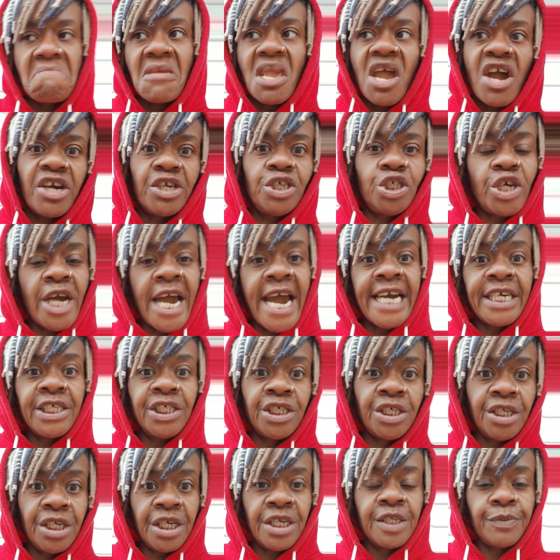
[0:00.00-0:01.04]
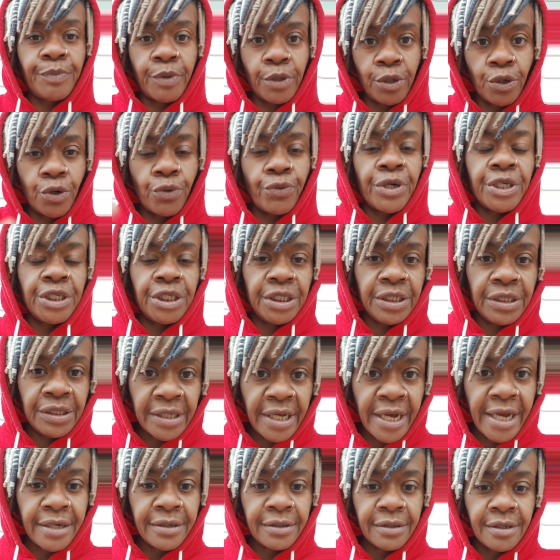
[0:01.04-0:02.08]
are trash in this, but look where she's
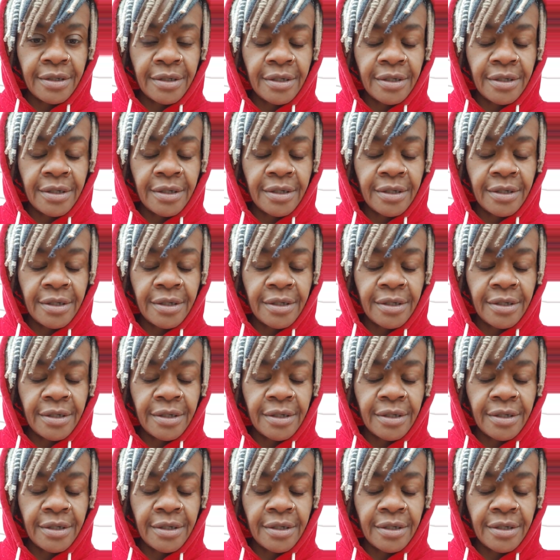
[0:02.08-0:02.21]
at.